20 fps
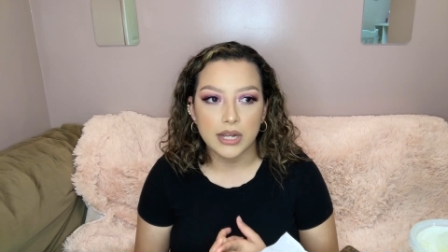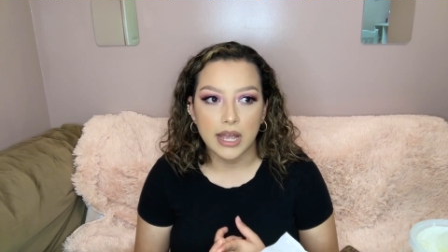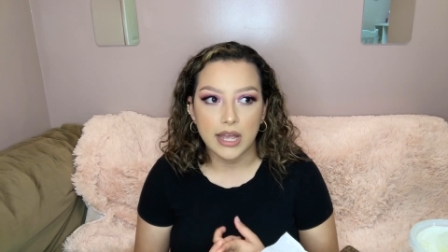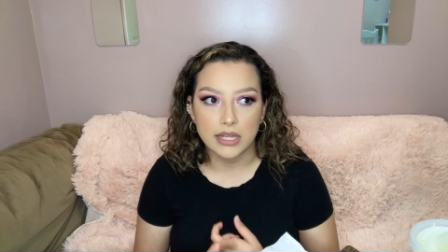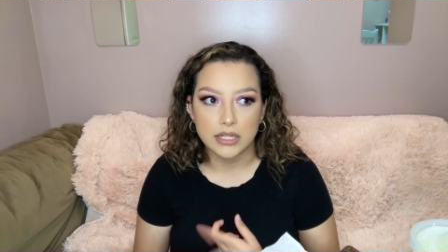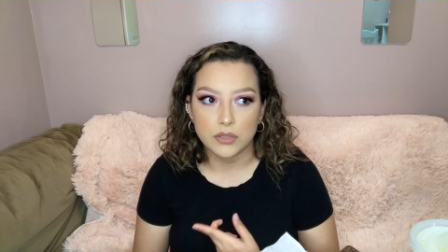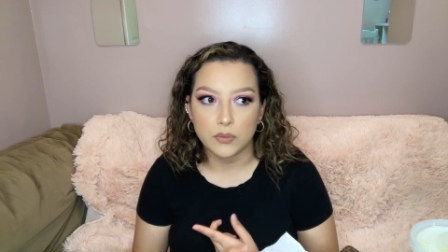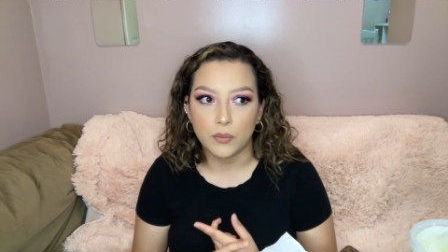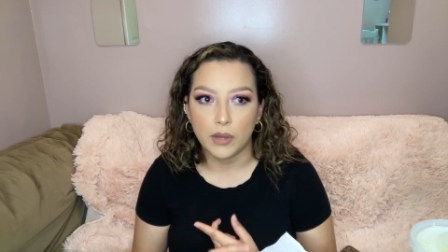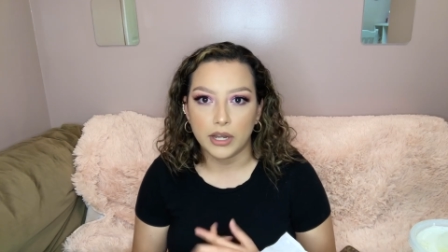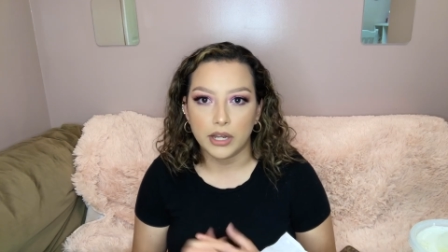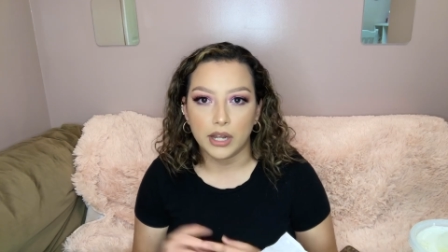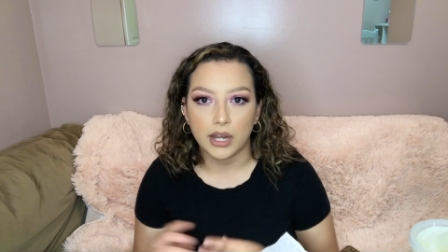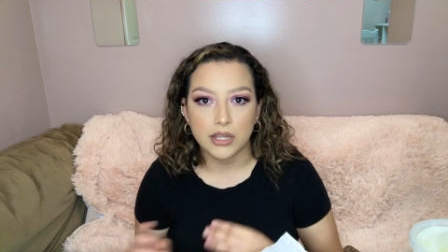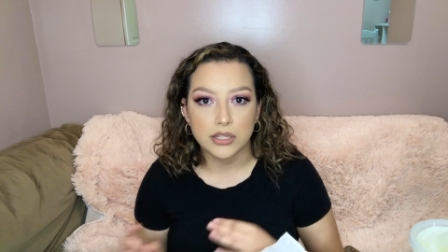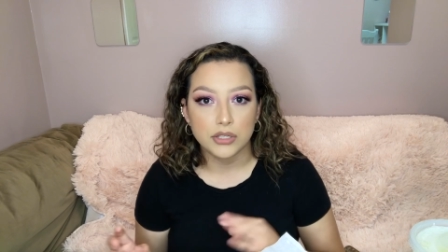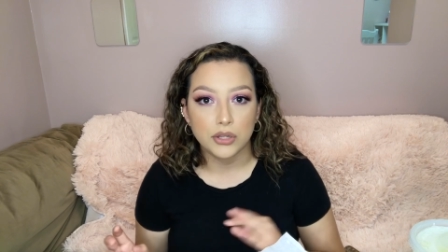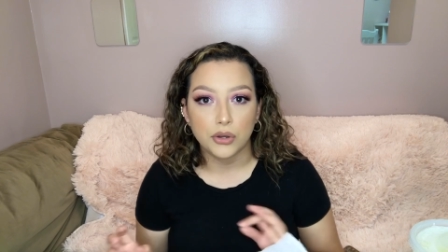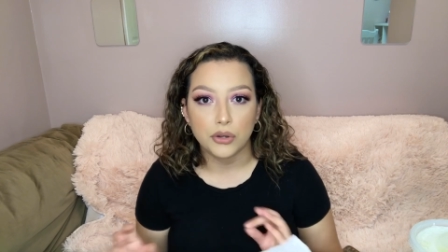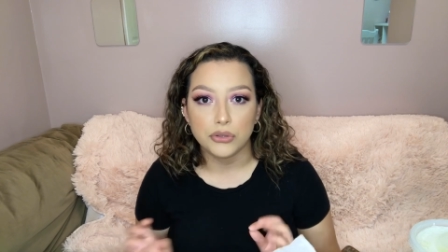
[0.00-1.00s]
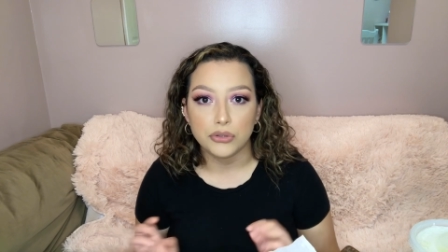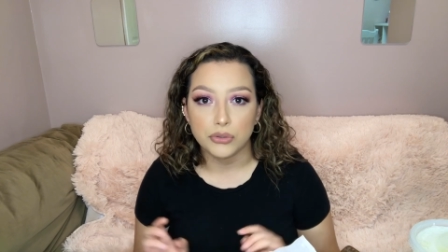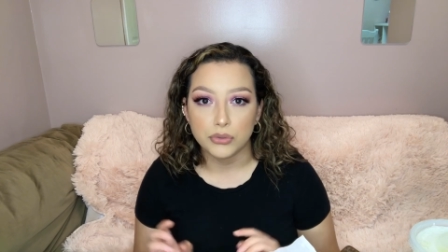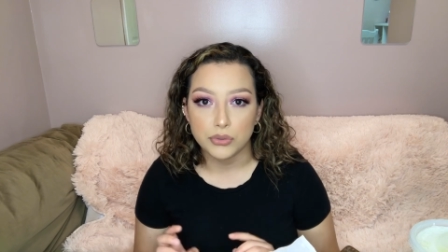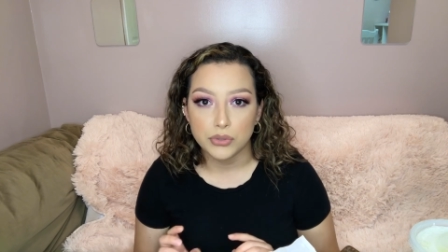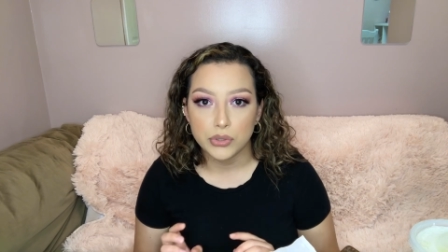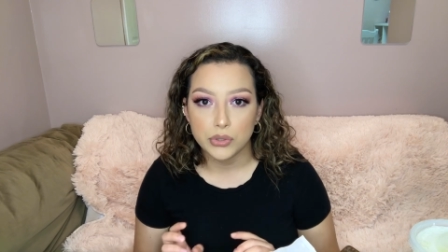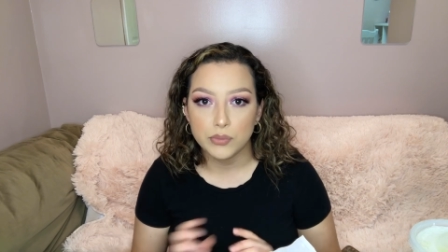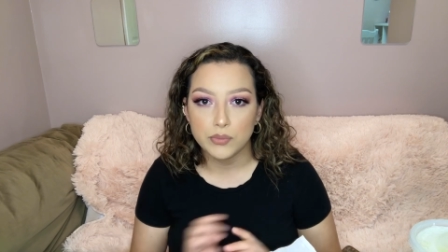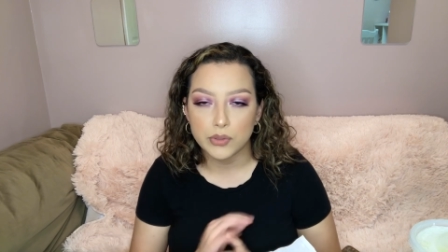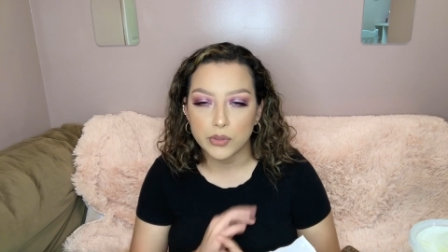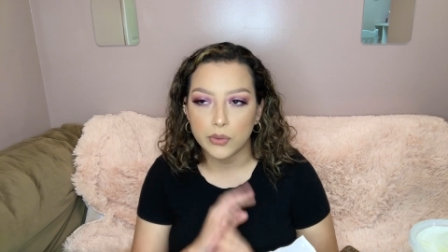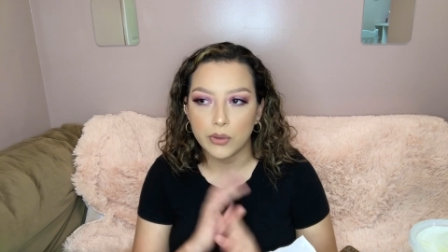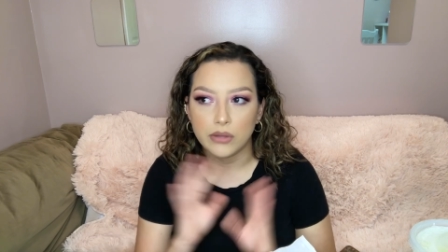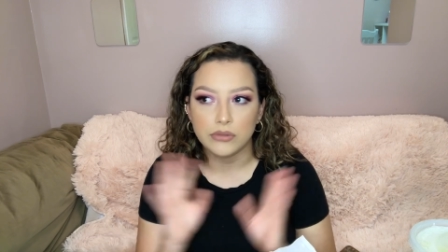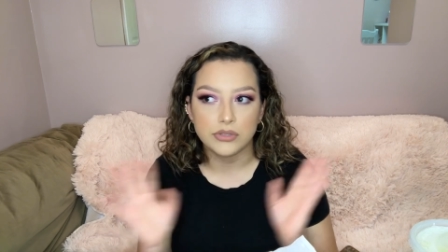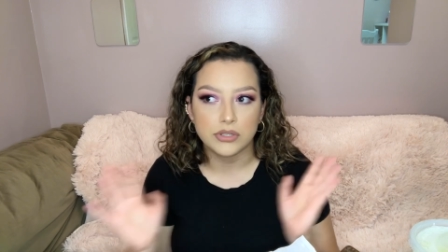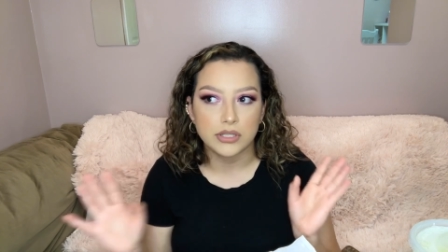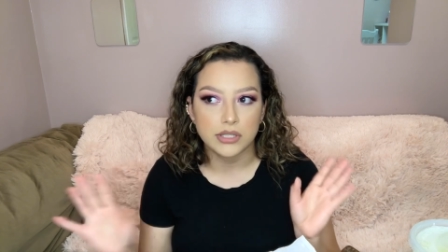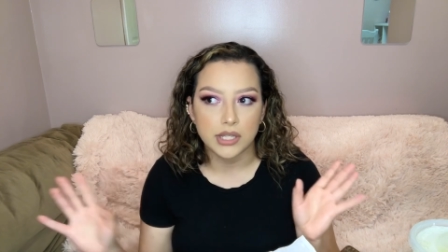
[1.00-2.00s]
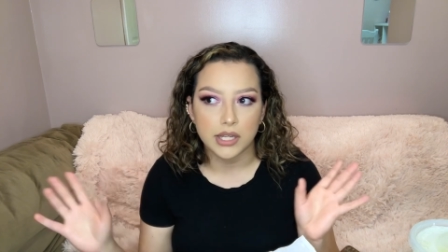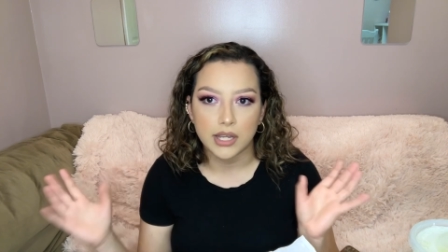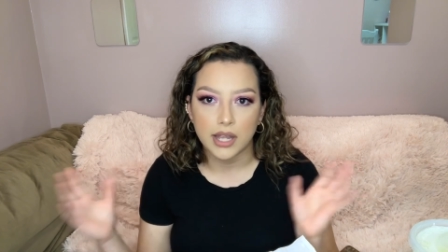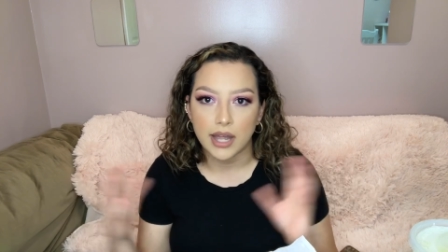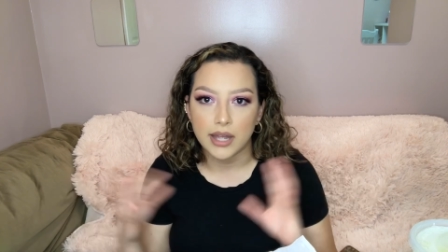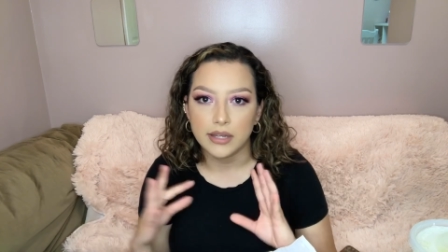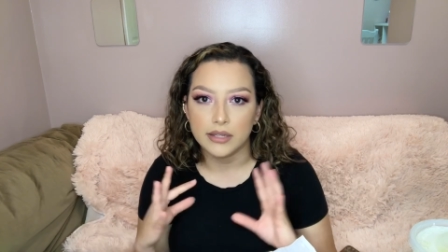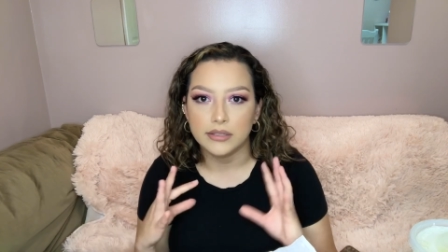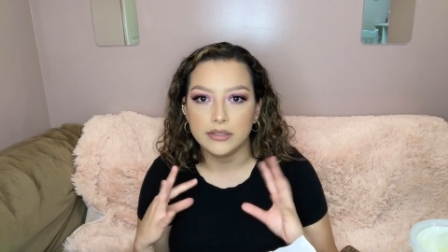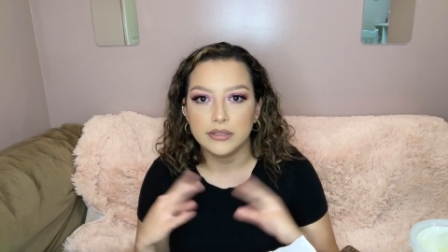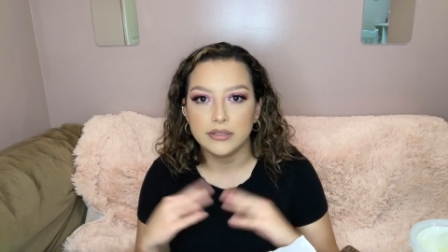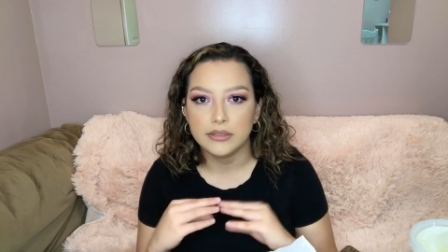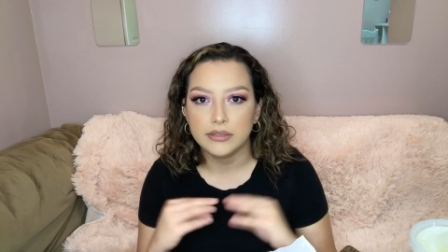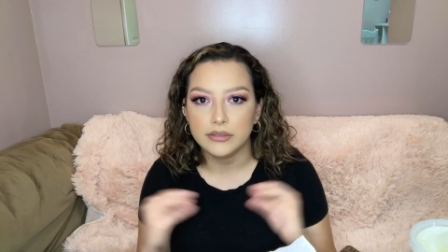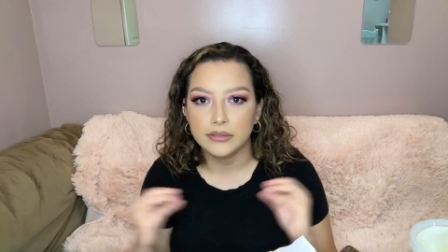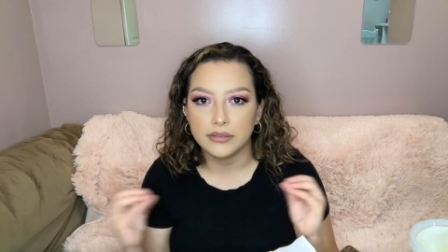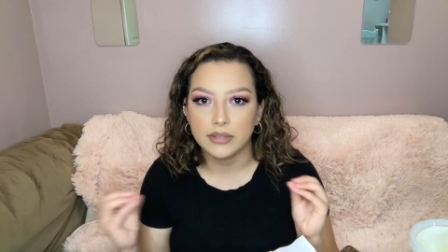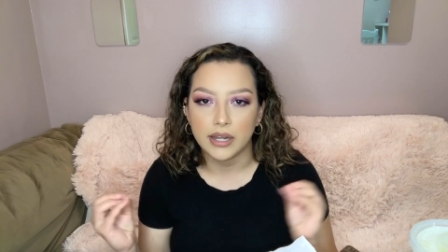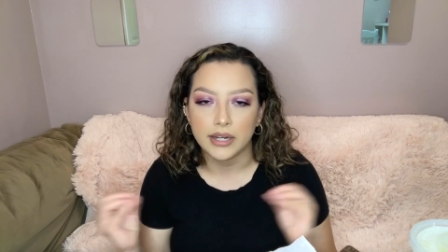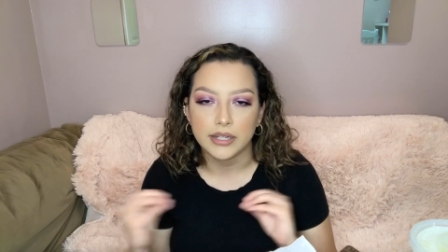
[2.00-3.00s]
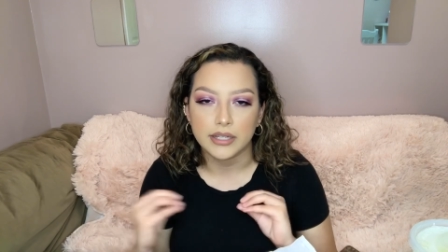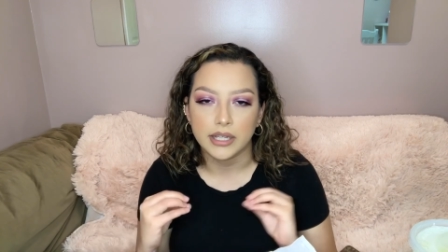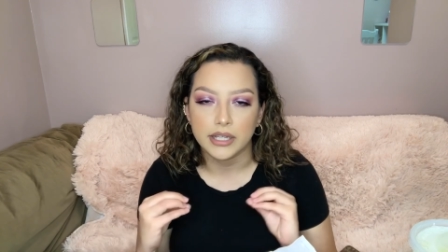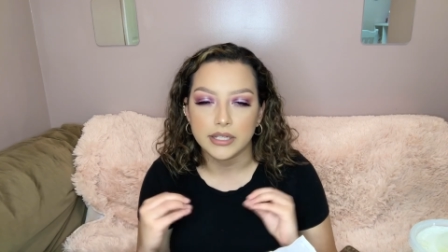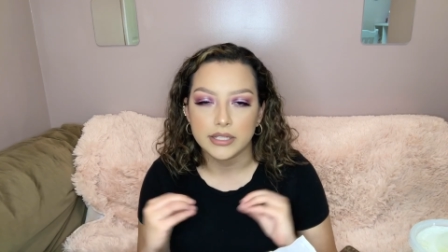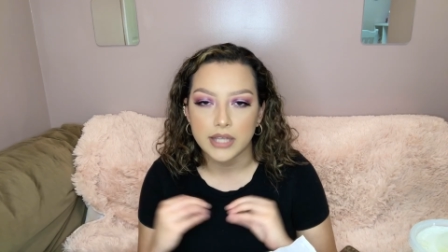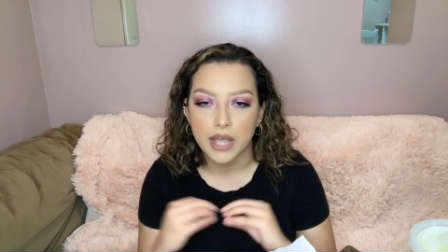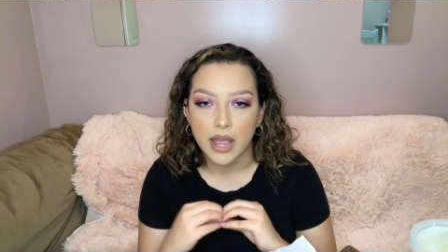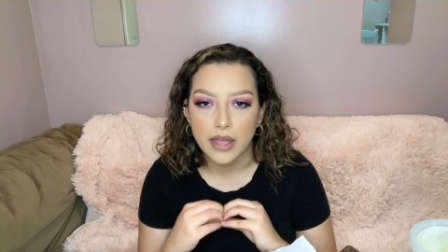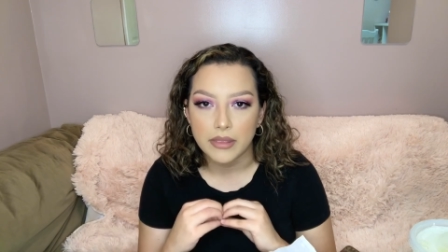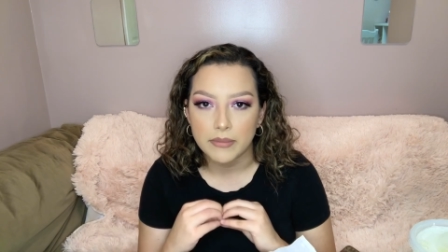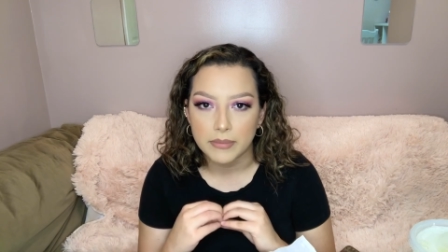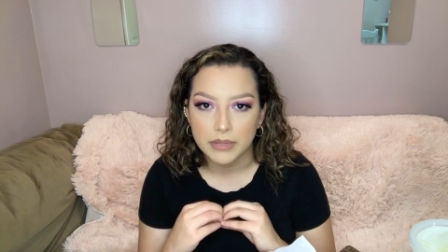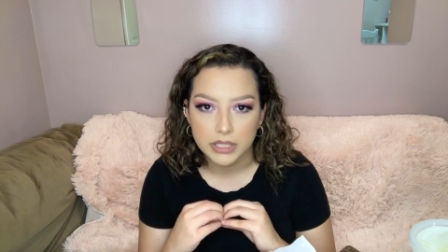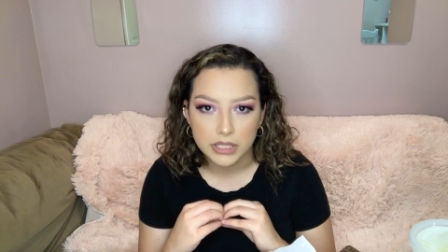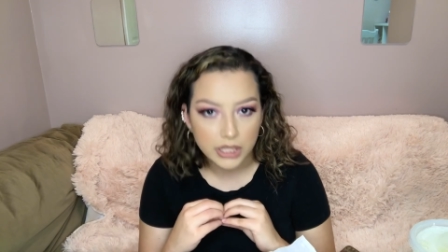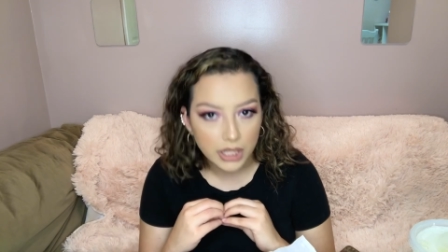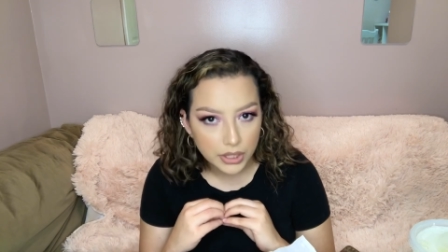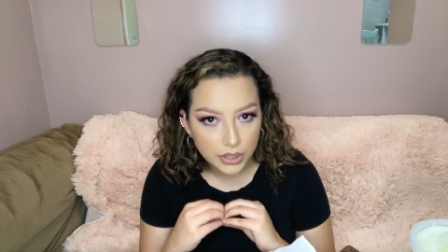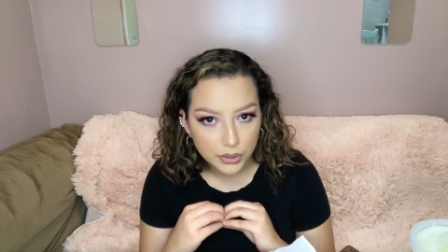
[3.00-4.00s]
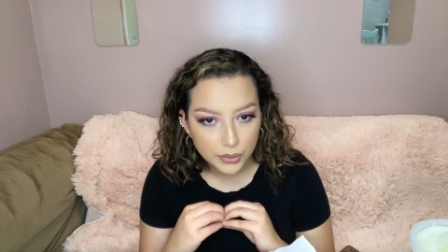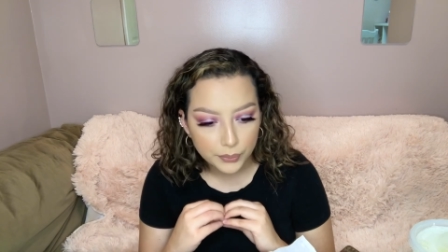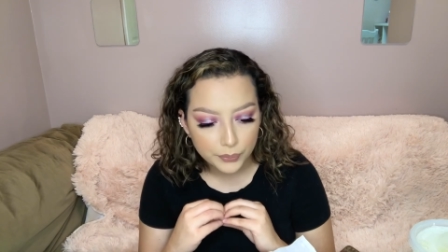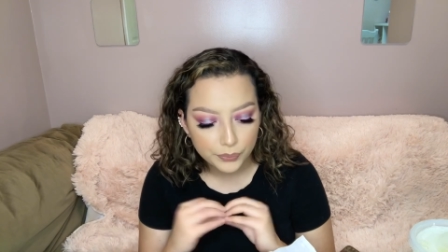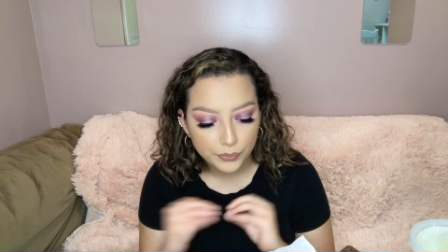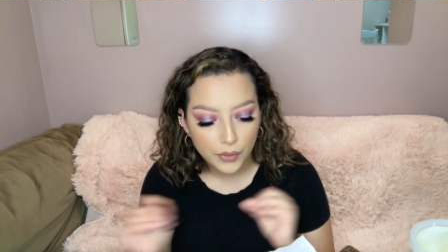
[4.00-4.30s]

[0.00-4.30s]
asked why did I start YouTube so I'll just like kind of like tie them in together.